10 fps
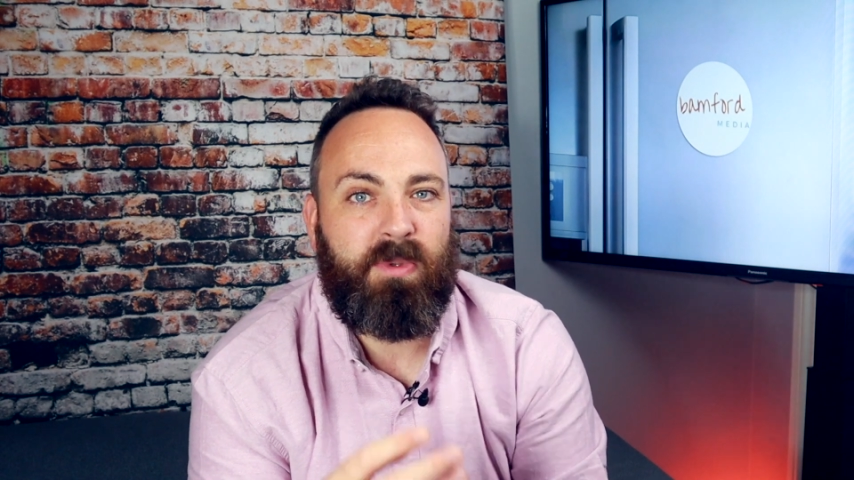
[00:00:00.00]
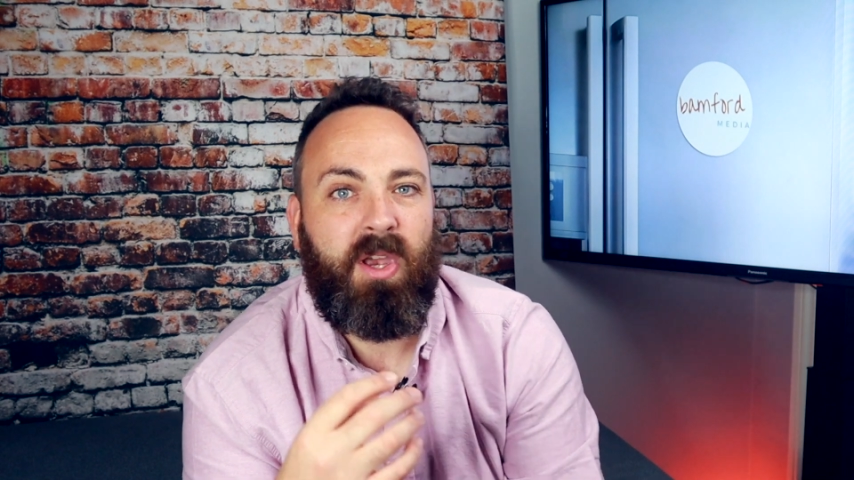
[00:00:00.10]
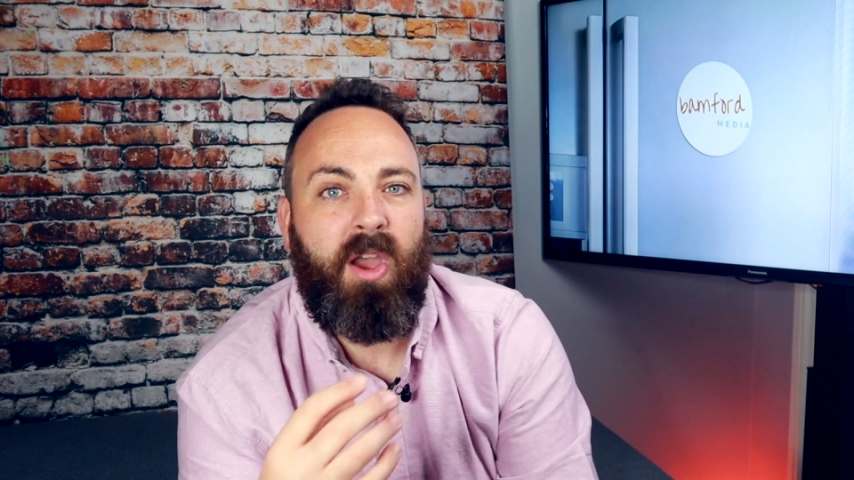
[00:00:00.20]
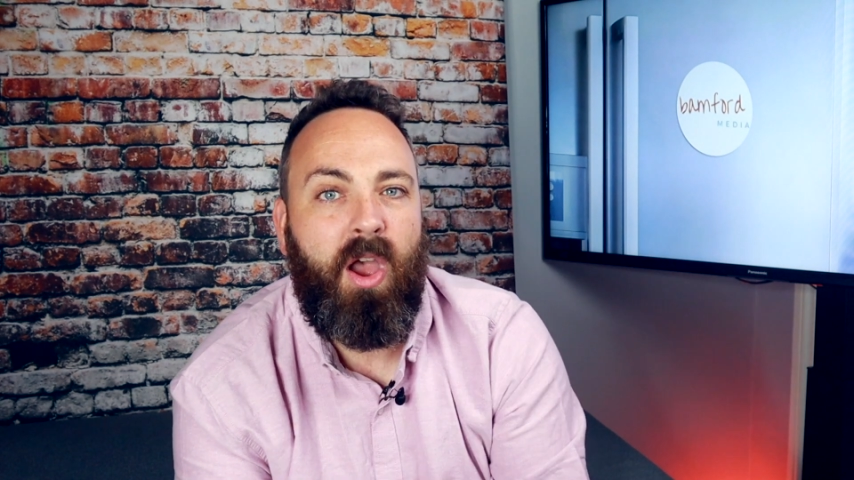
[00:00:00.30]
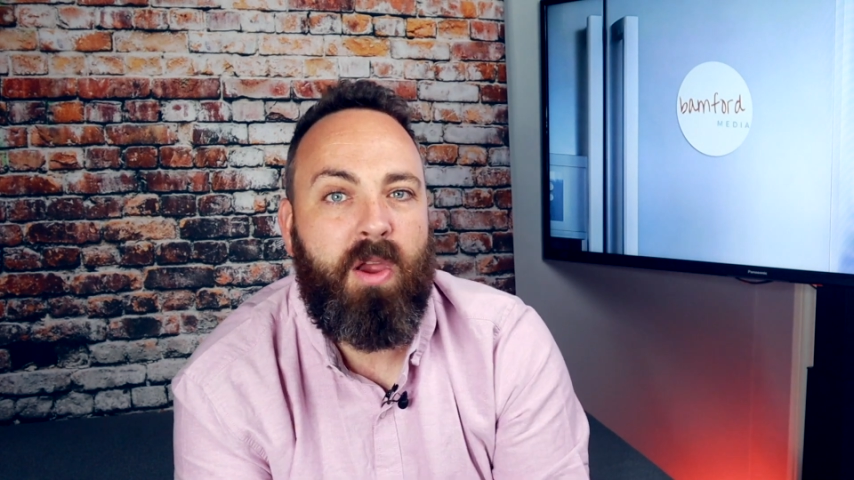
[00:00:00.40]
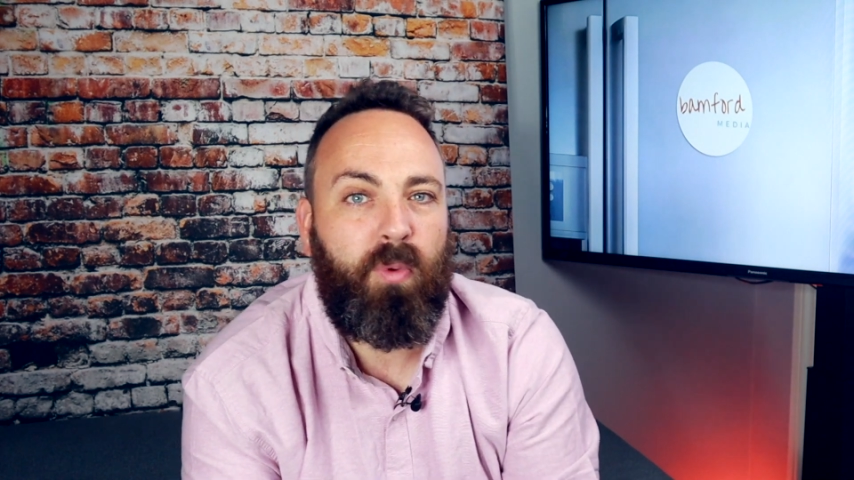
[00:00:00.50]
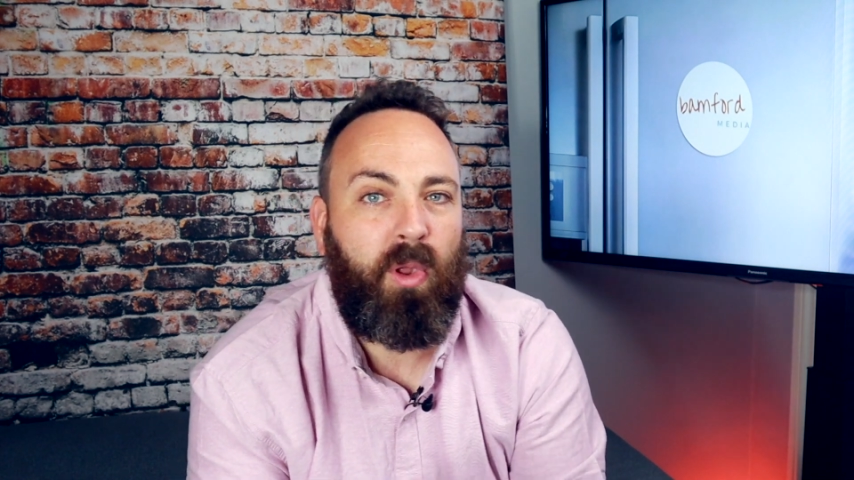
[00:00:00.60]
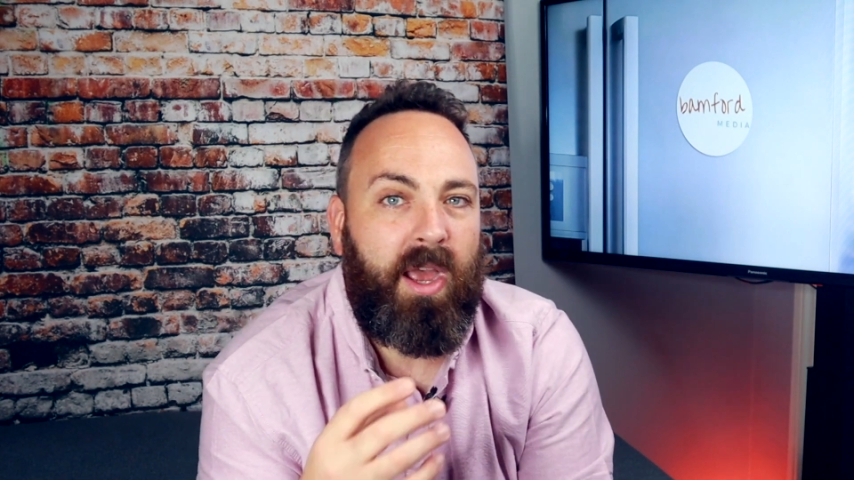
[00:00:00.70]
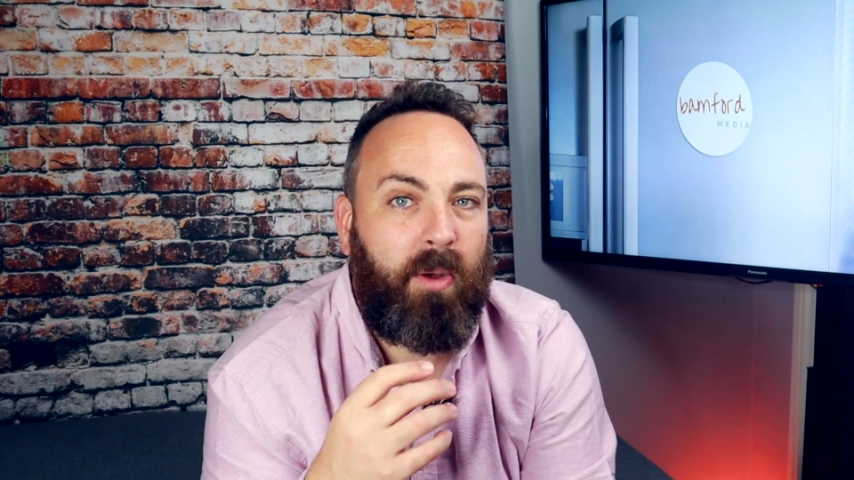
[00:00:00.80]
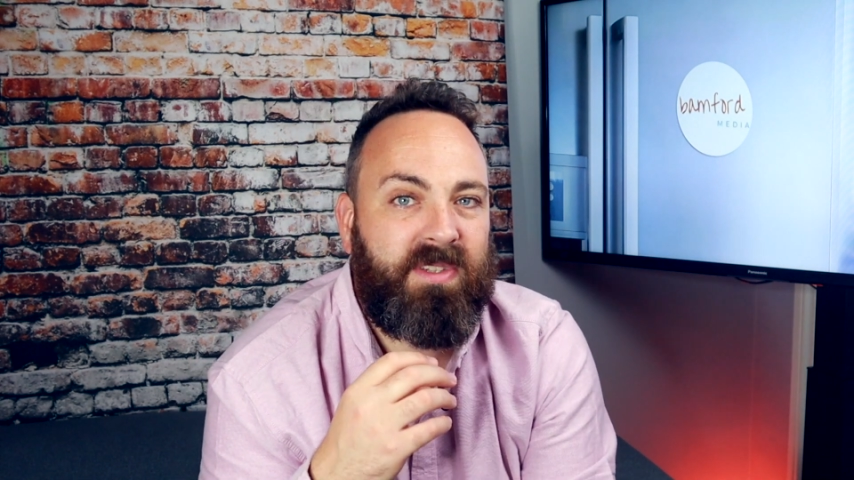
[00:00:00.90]
which I hope
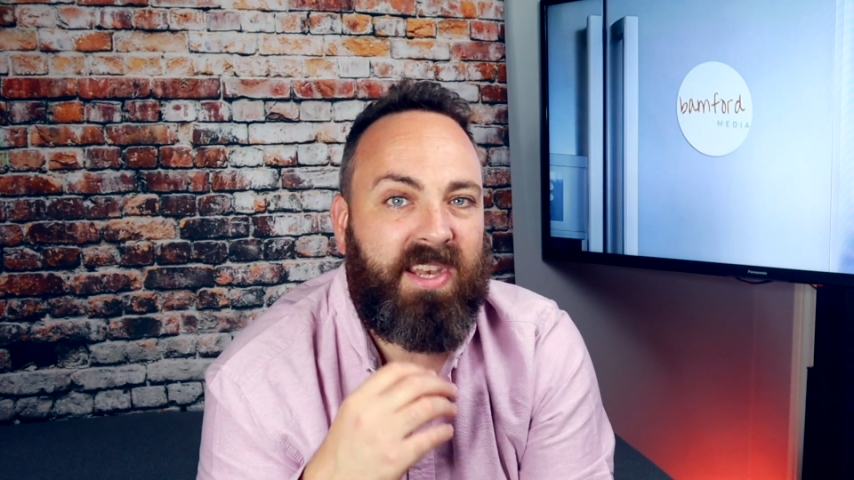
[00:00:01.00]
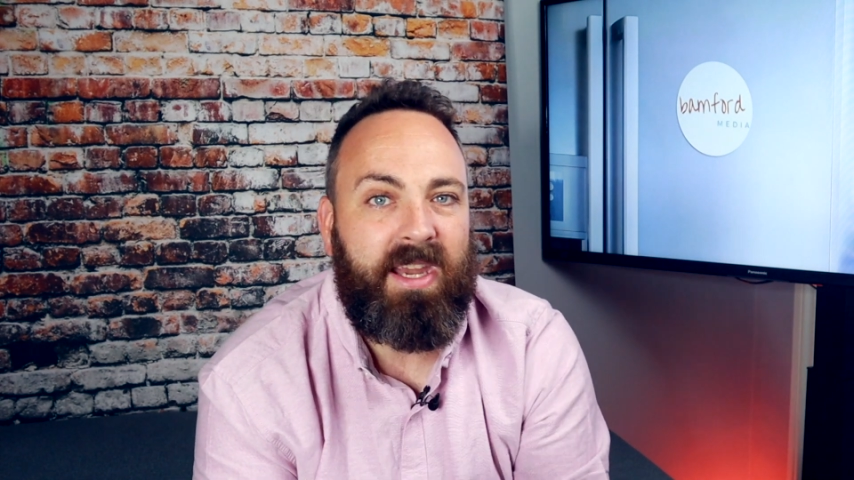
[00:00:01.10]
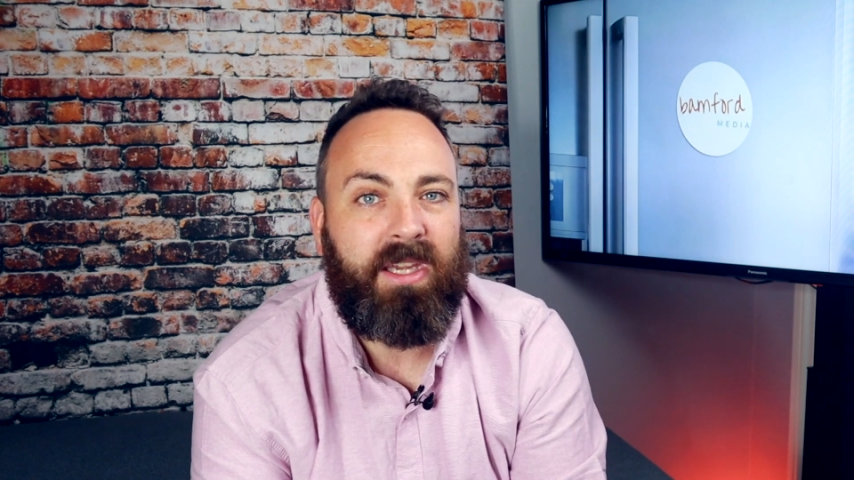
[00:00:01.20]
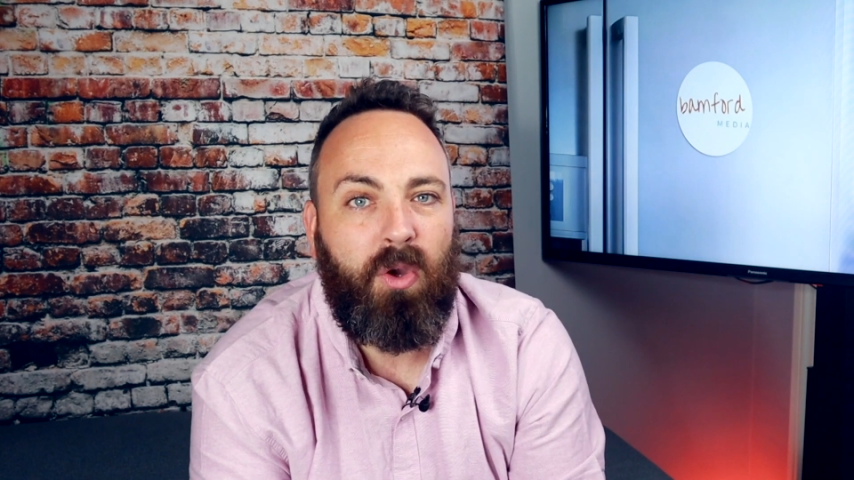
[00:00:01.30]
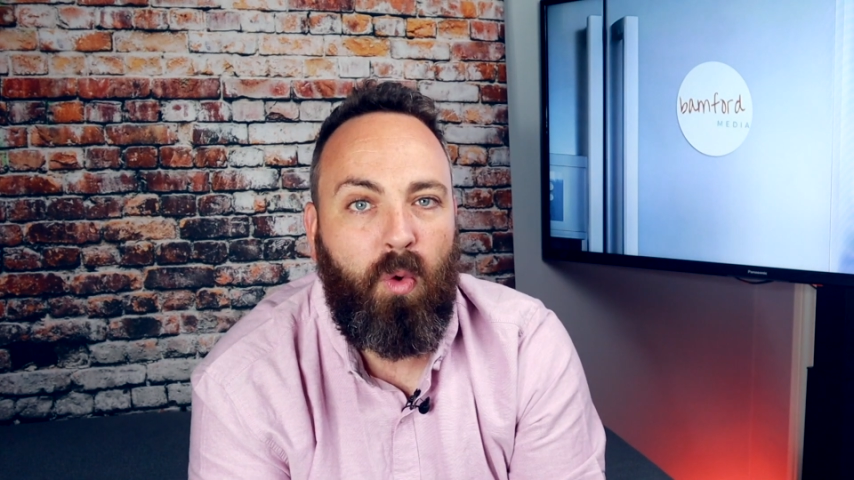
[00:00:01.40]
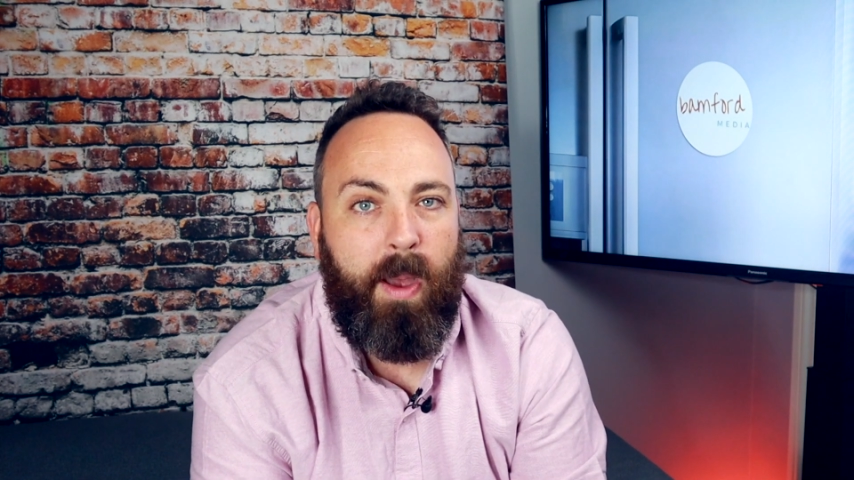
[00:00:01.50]
will help take your